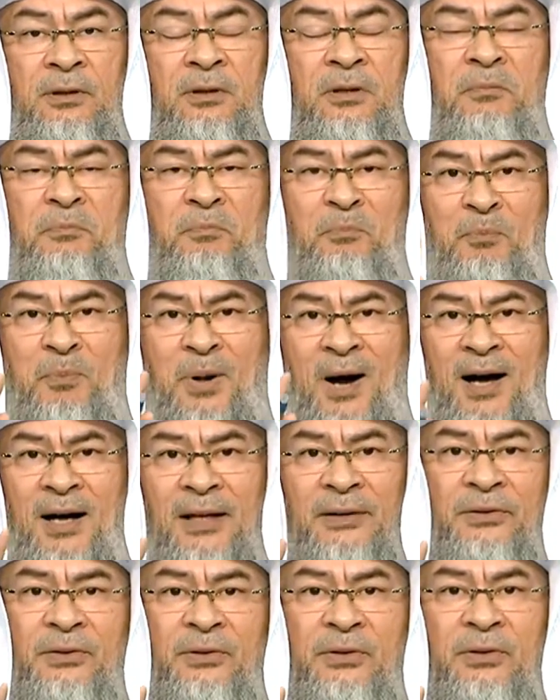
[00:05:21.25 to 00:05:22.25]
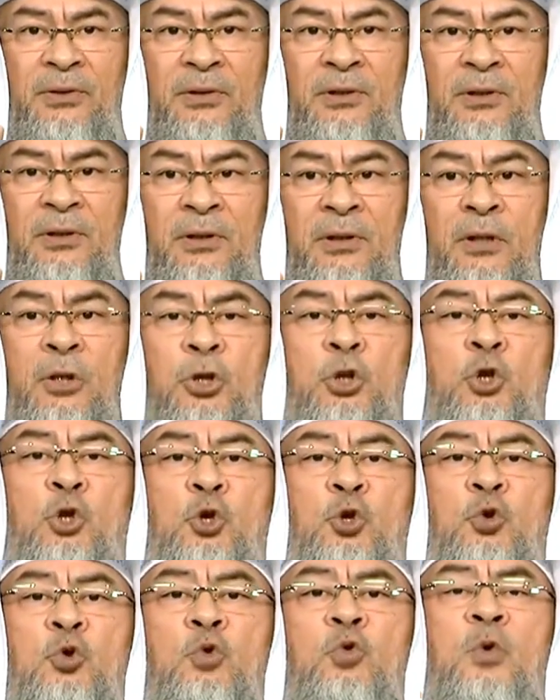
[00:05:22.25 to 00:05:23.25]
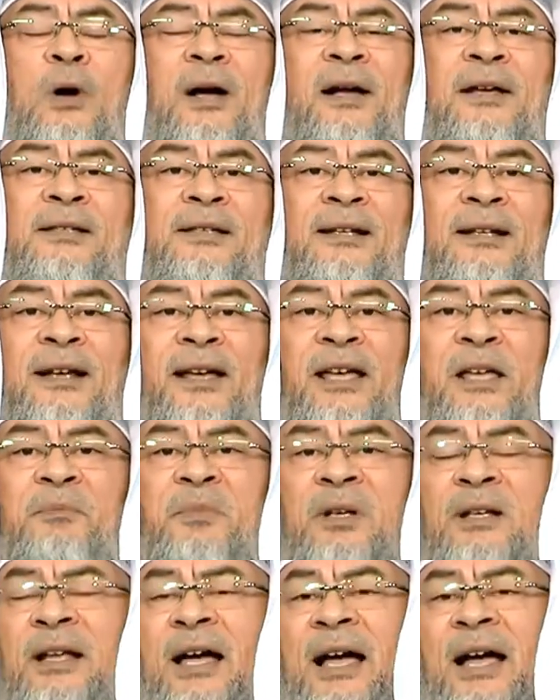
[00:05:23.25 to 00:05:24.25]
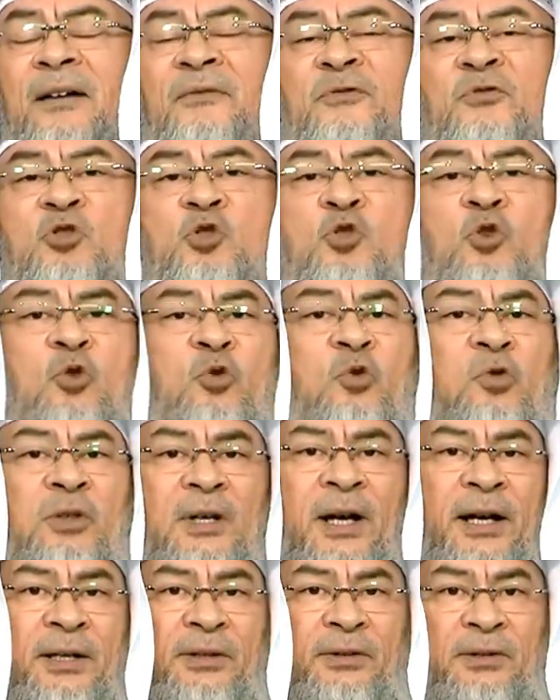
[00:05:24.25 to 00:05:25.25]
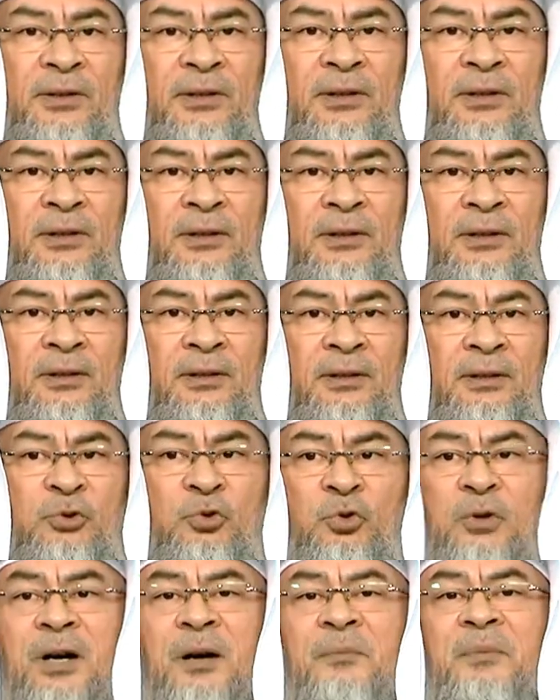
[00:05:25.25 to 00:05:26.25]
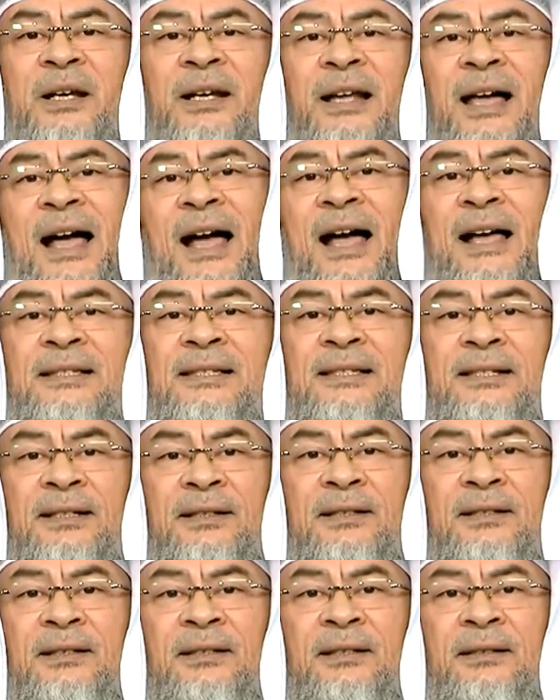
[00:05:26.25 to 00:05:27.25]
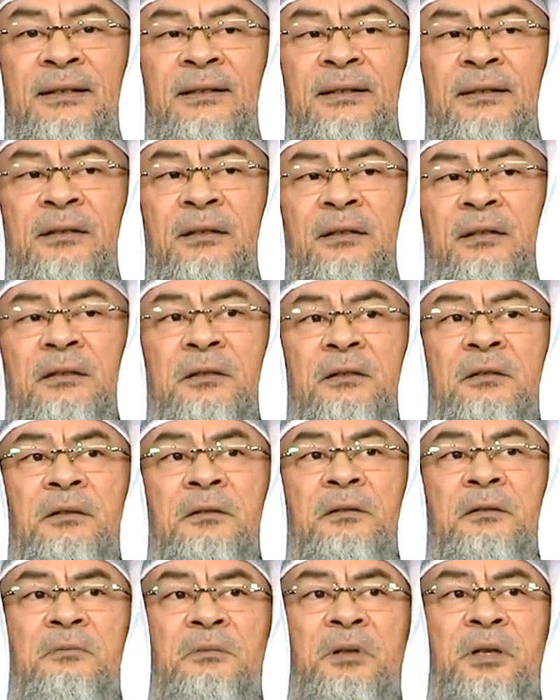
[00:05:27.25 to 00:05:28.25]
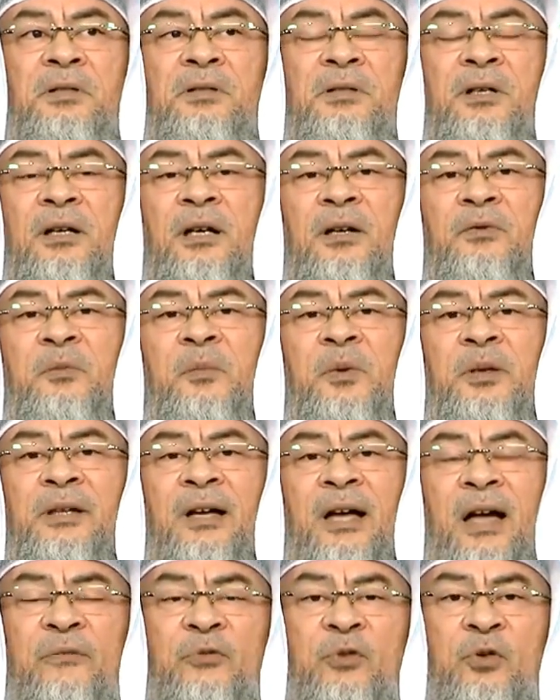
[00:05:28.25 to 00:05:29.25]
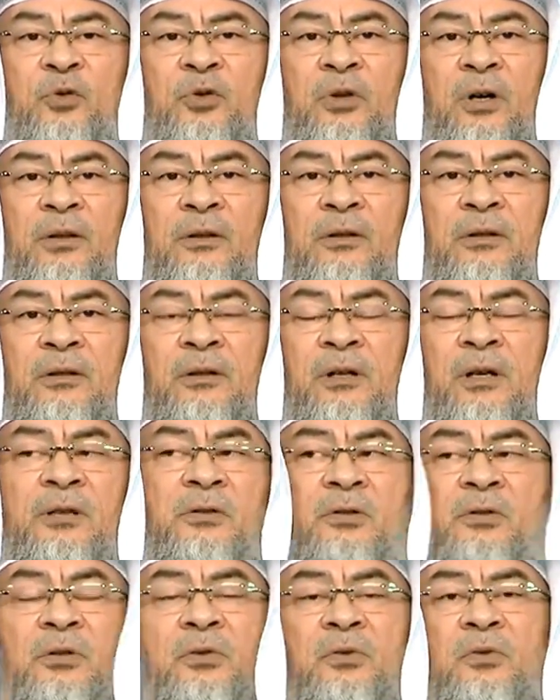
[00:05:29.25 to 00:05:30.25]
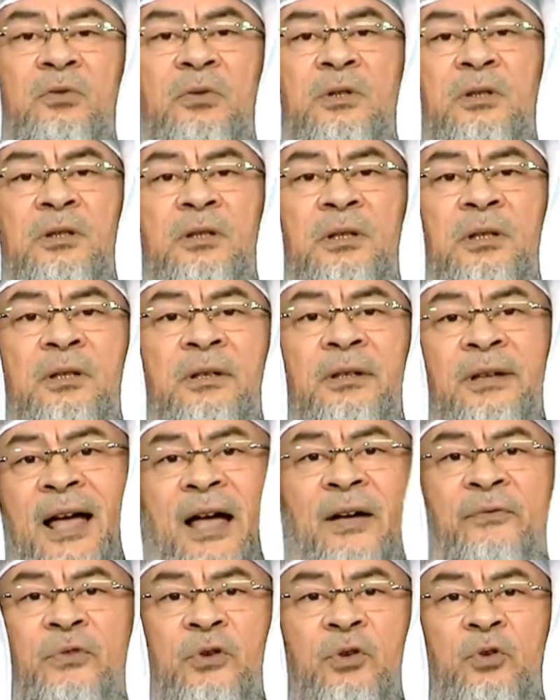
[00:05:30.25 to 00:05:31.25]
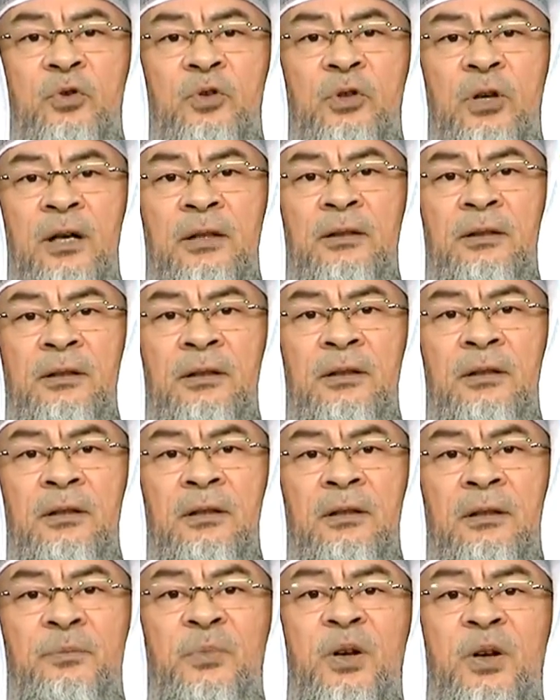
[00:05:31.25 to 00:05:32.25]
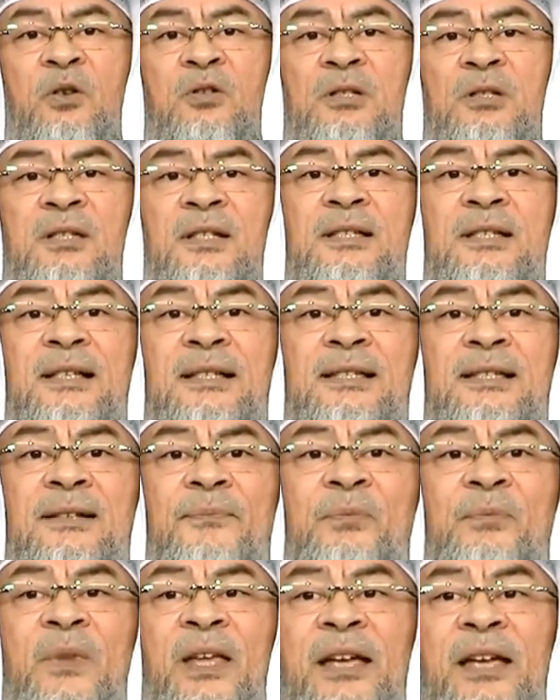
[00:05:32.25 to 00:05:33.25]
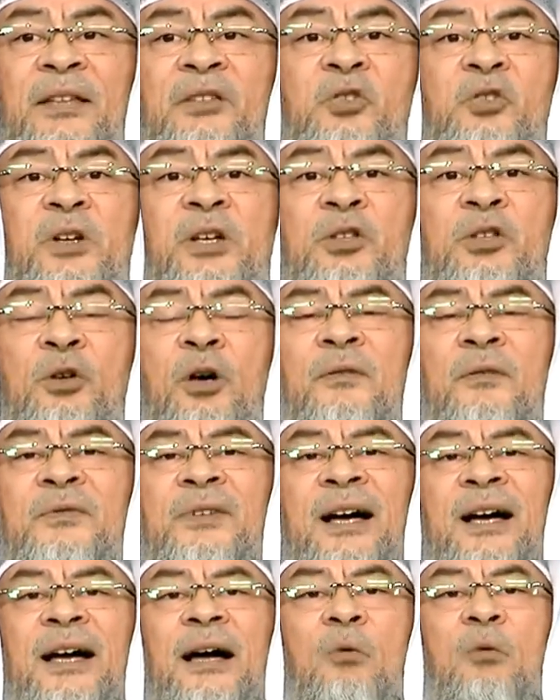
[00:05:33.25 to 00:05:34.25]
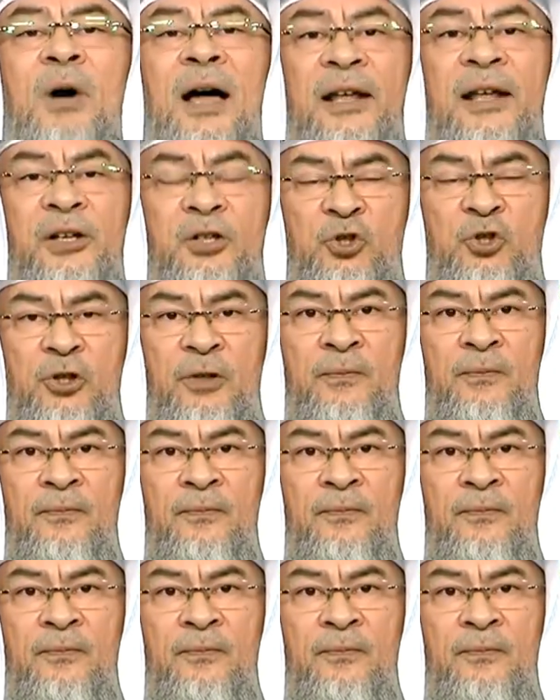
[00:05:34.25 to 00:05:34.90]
but you as a layman have no right to come and ask, is the government kafir or not? Is the ruler kafir or not? Because this is a trait of the Khawarij.